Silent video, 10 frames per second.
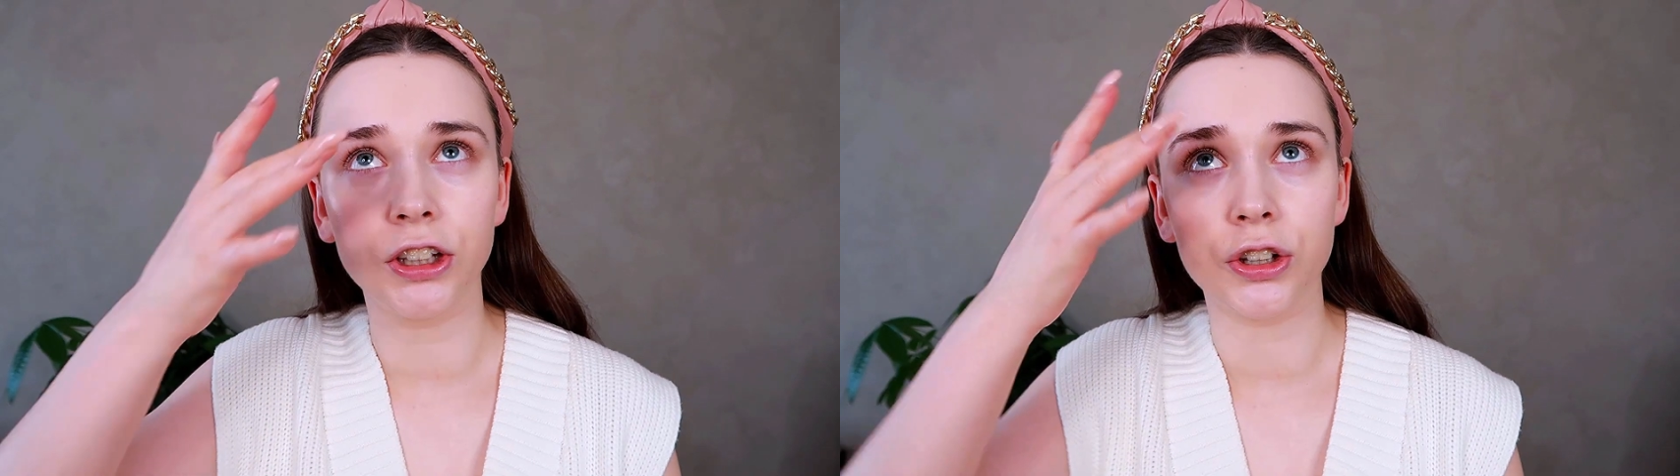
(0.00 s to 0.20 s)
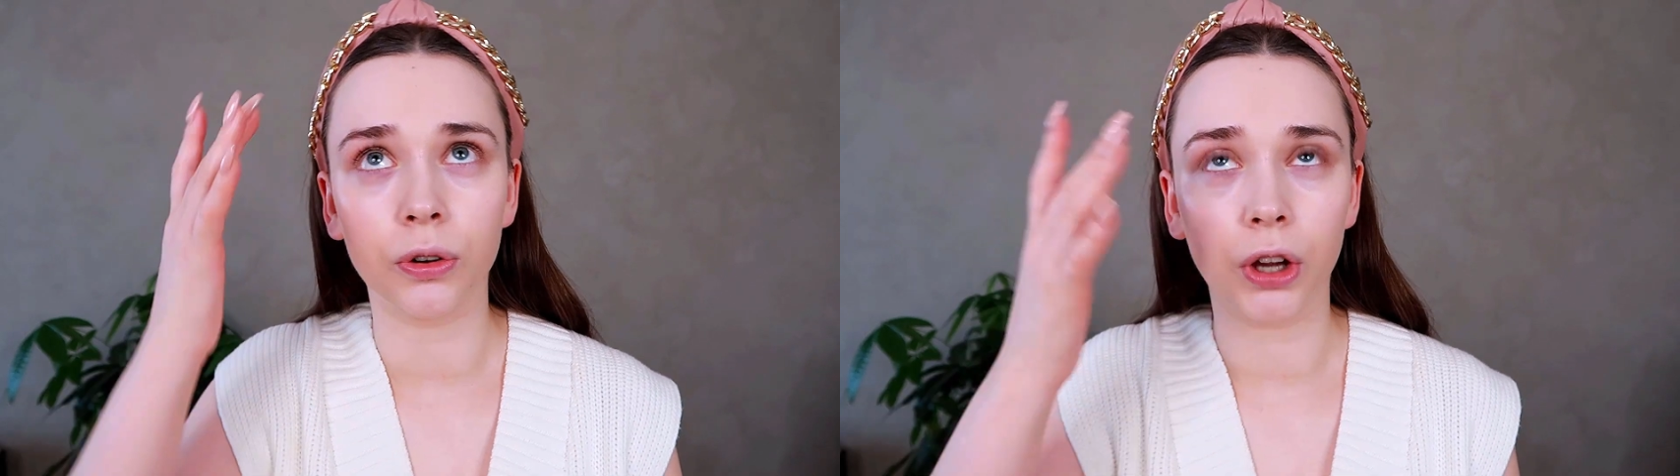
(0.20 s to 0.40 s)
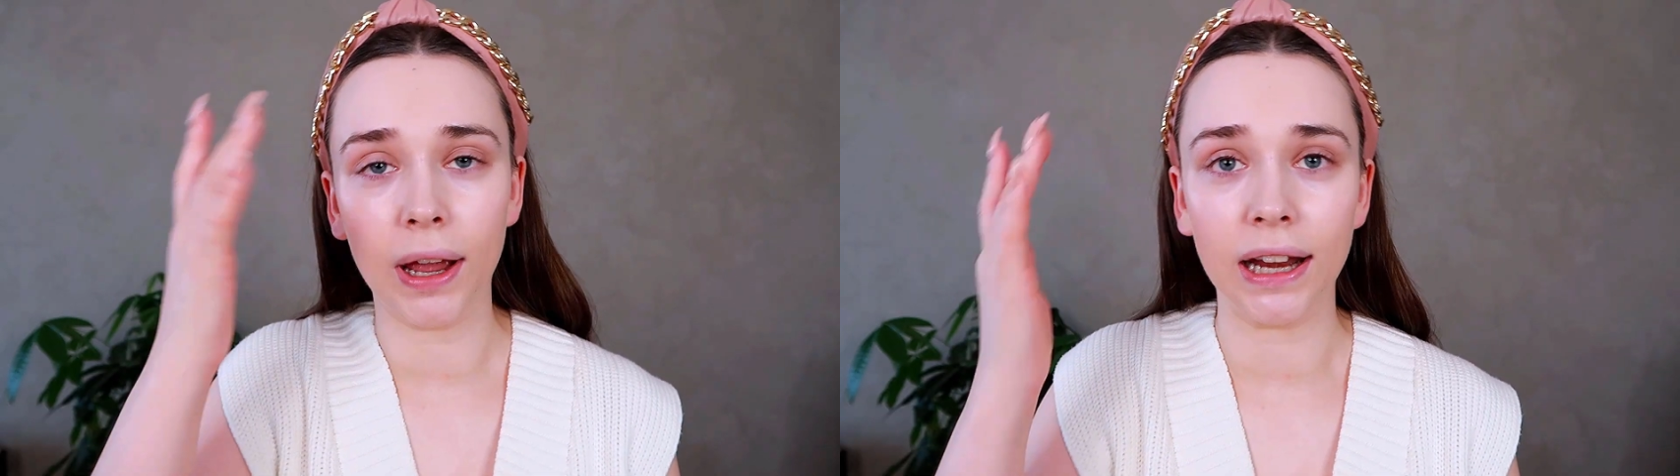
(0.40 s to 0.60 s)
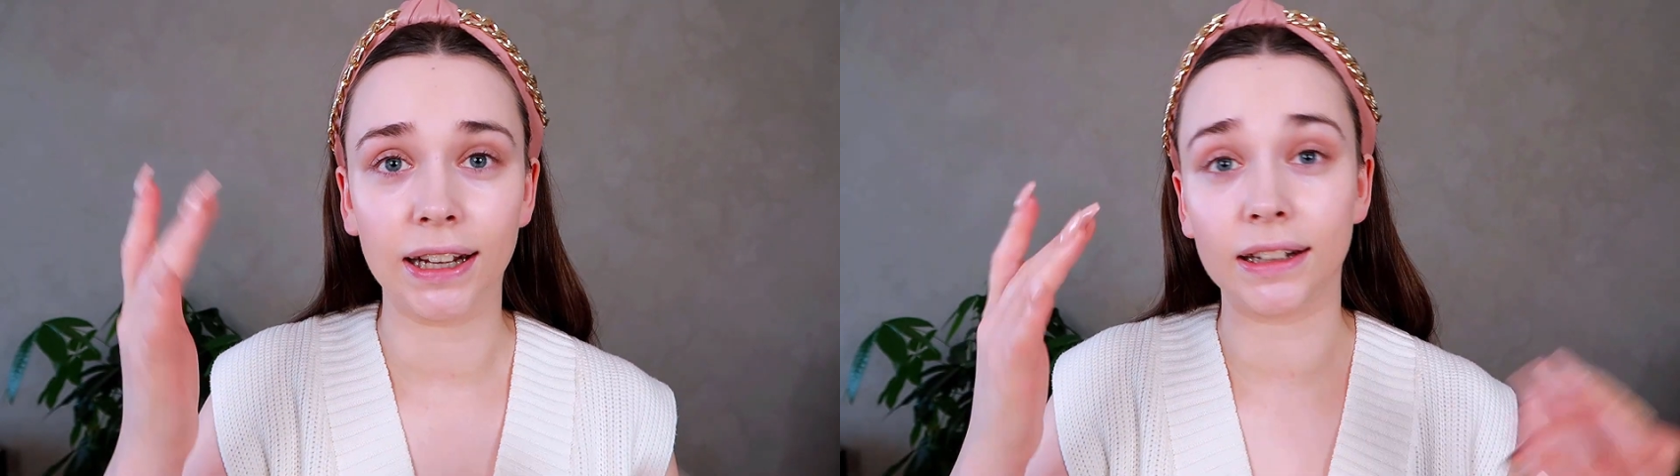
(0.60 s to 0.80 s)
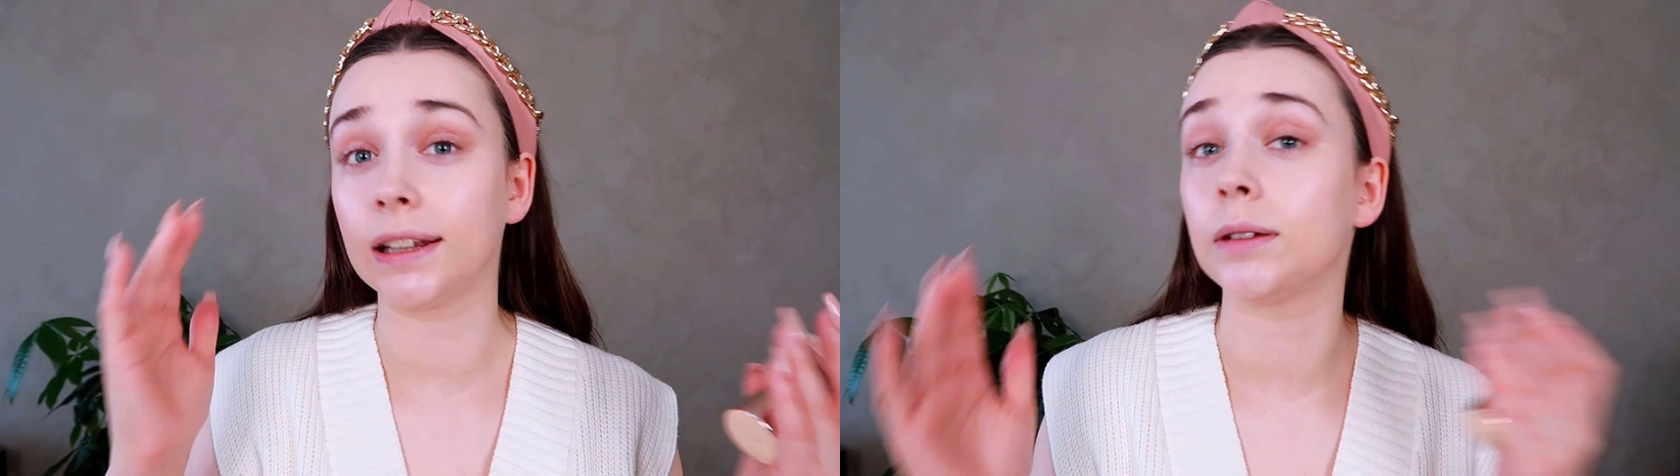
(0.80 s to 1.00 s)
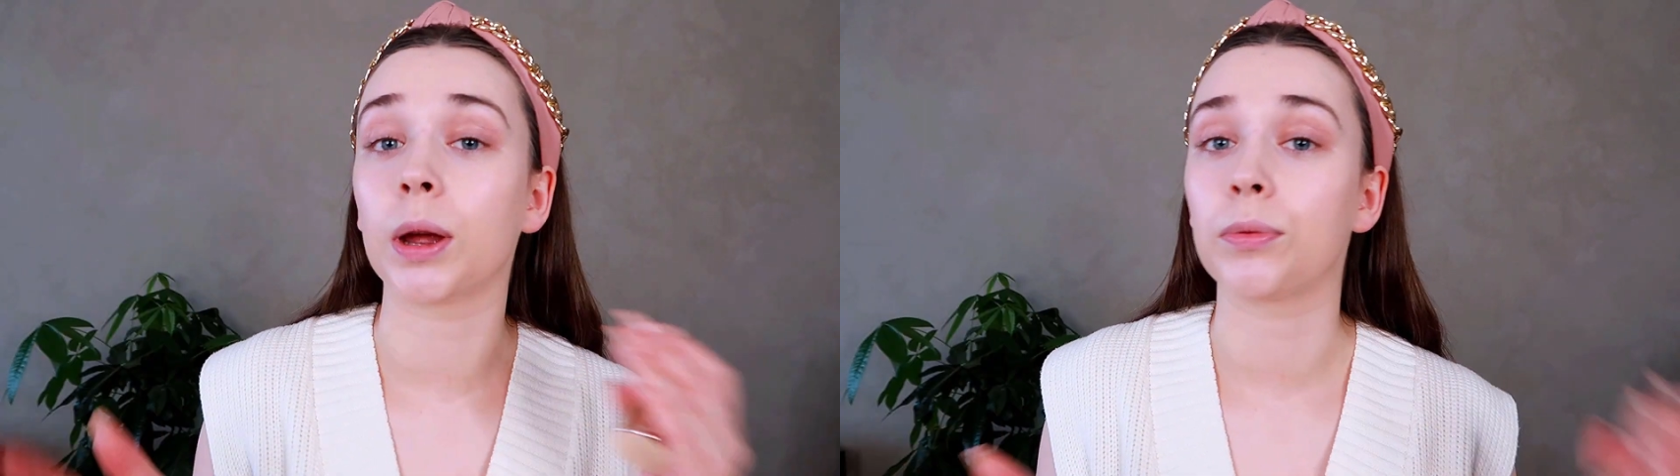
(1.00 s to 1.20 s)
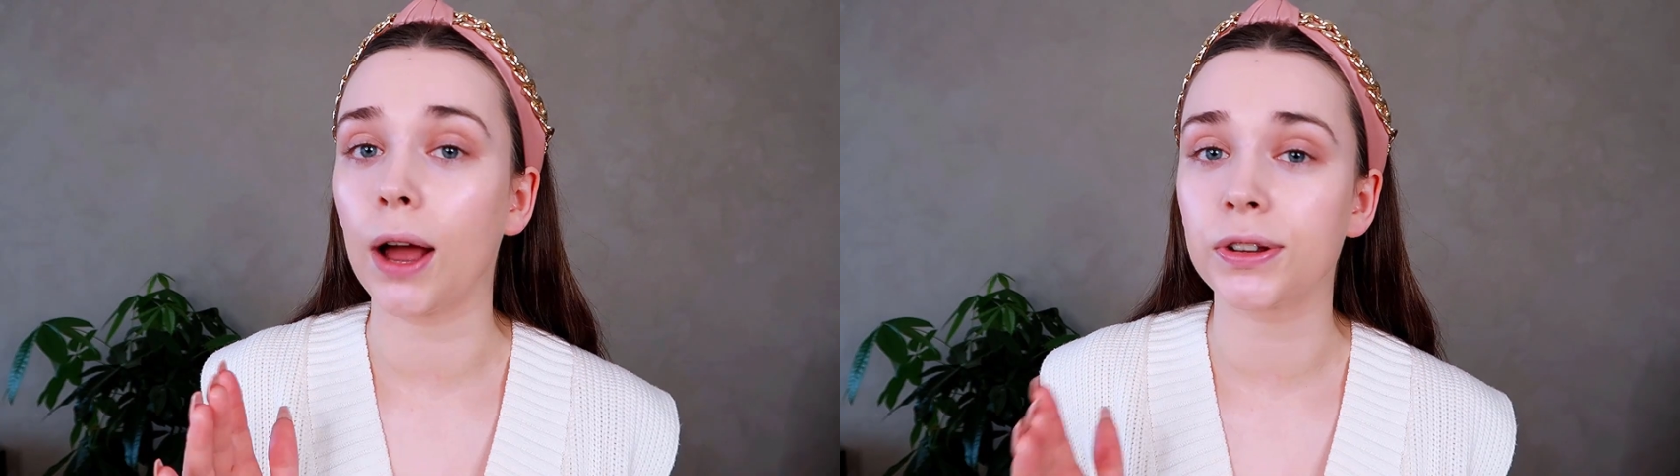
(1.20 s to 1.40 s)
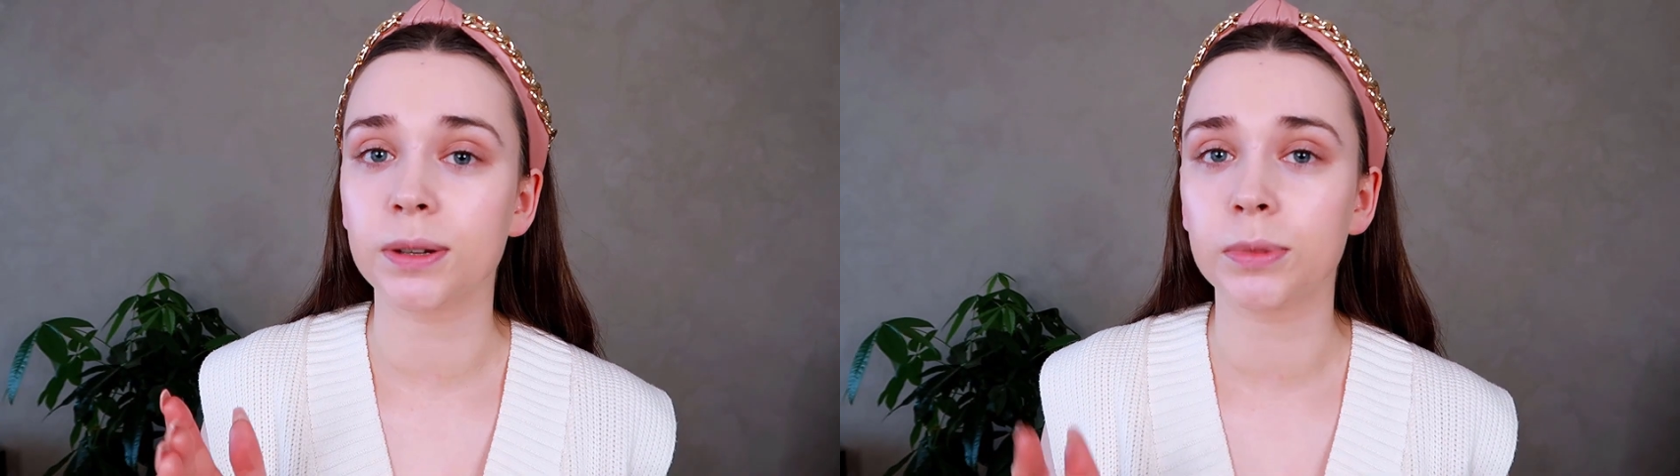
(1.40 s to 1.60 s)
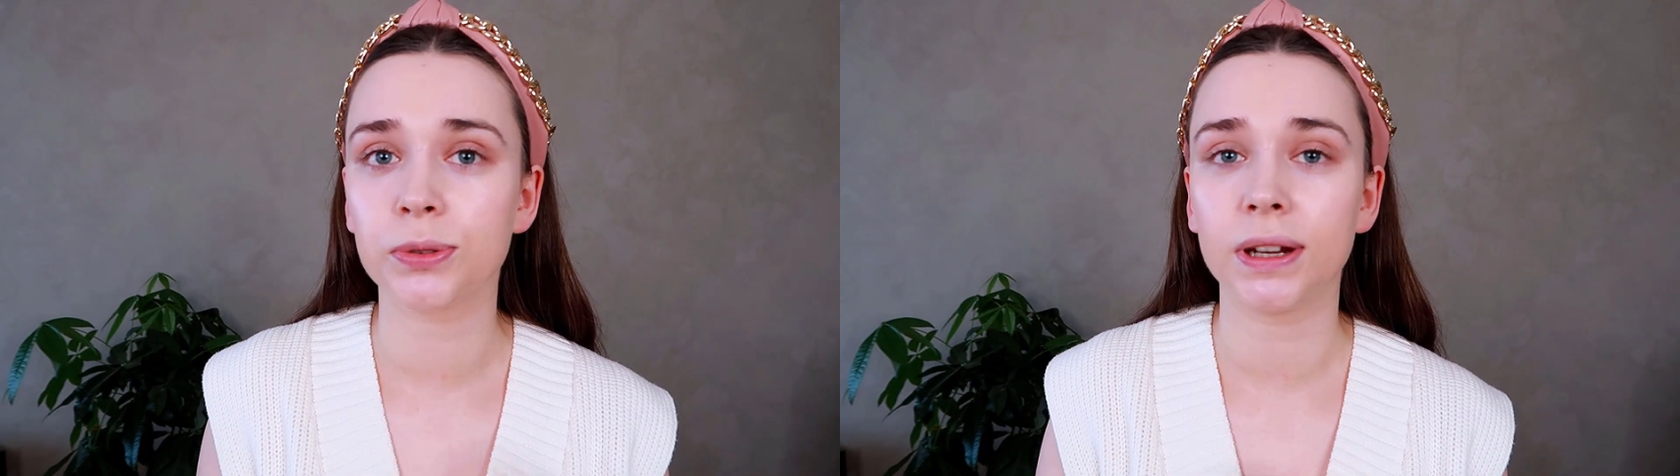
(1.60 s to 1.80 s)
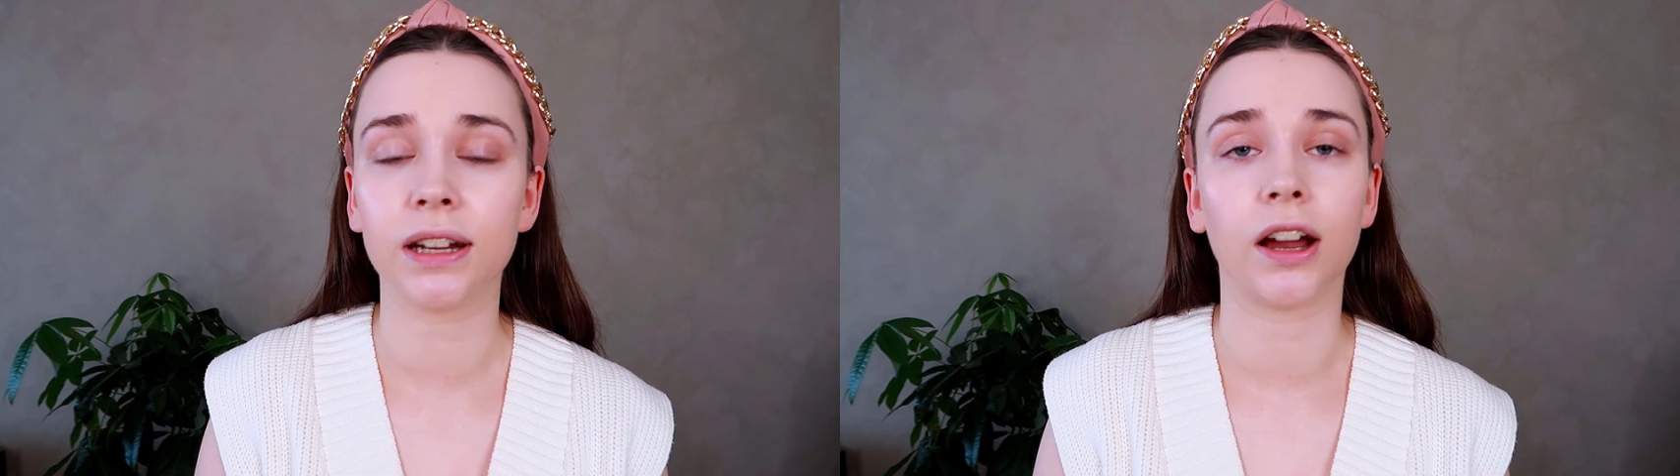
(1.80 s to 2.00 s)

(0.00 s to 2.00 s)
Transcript: don't go in and clean my brows in between.